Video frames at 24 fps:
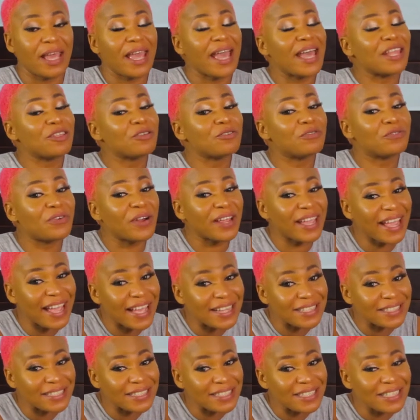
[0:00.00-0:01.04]
And don't
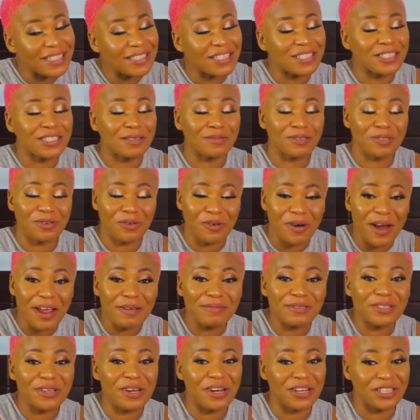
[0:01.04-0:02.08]
forget to
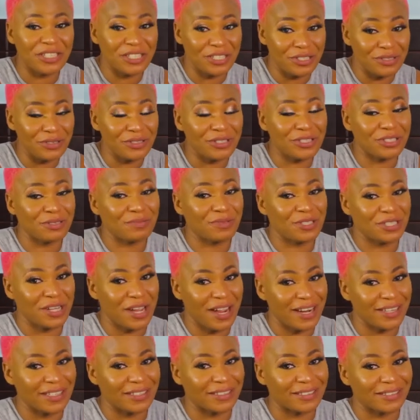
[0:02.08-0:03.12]
subscribe to our YouTube
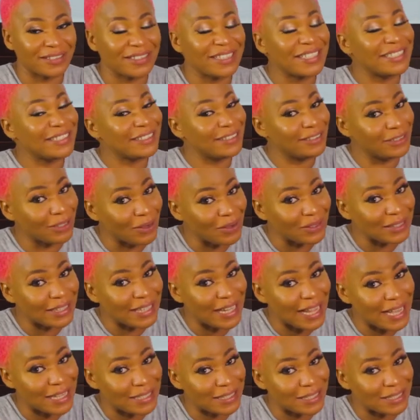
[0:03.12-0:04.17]
channel,
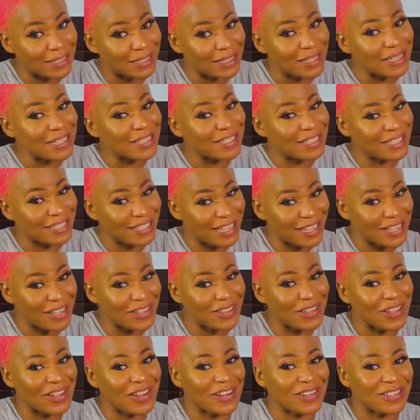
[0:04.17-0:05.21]
Dauntless,
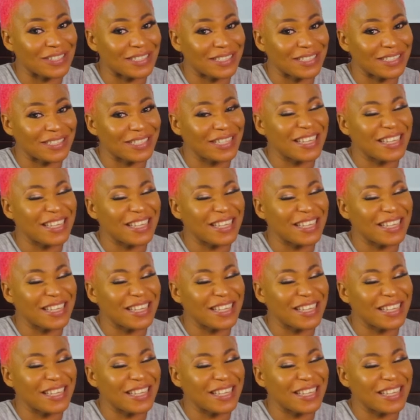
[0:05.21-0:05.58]
Staying the Curse.